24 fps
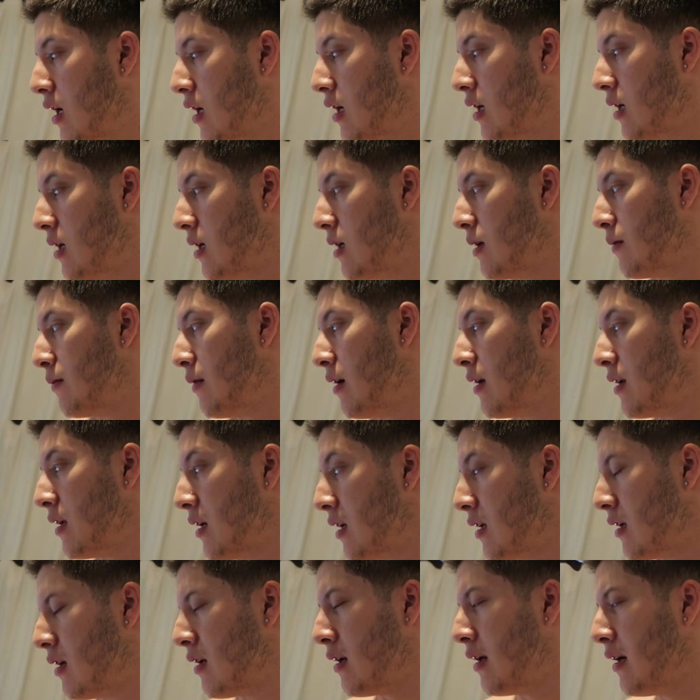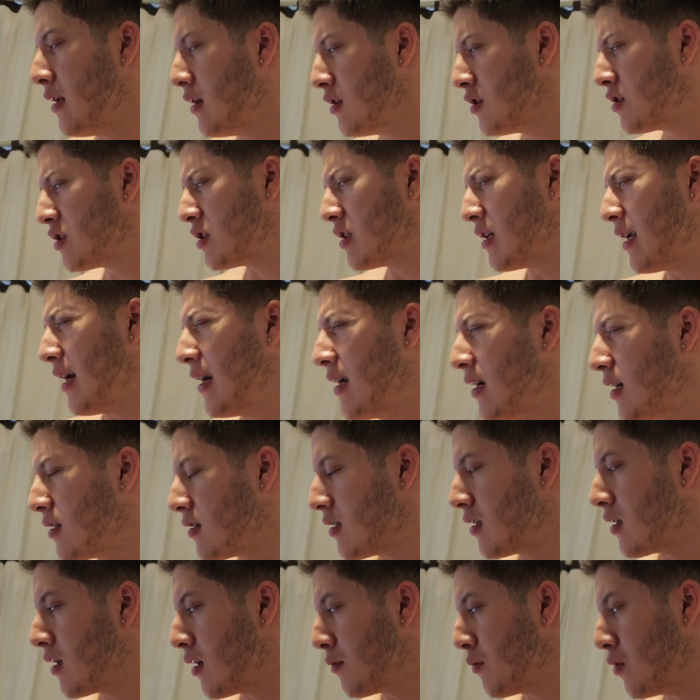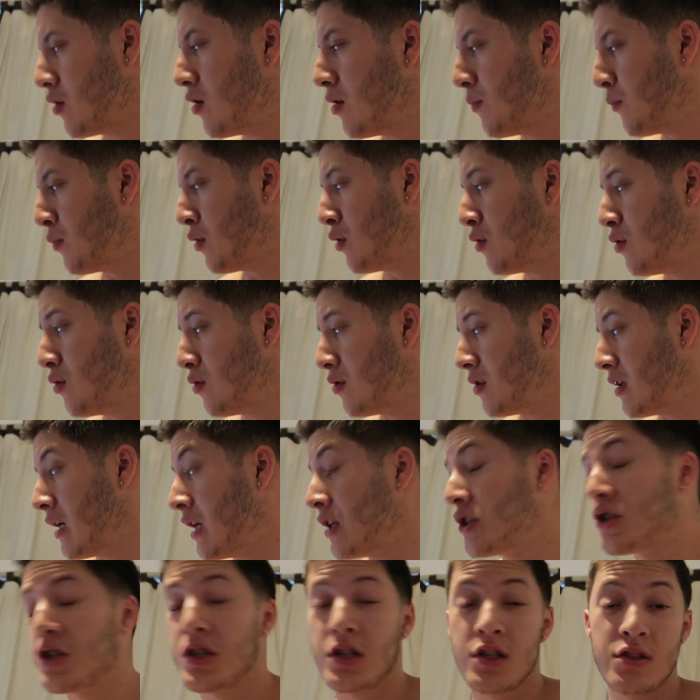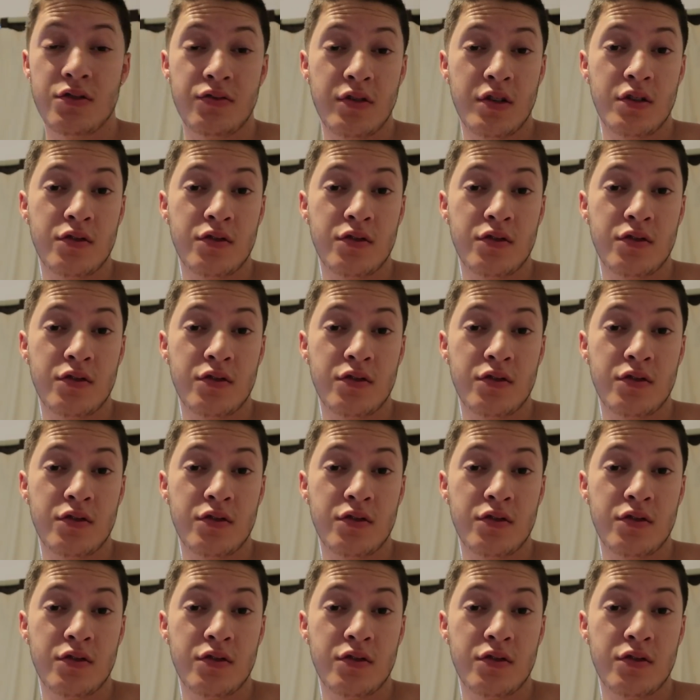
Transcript: uh, and then later tonight i think i'm gonna upload yesterday's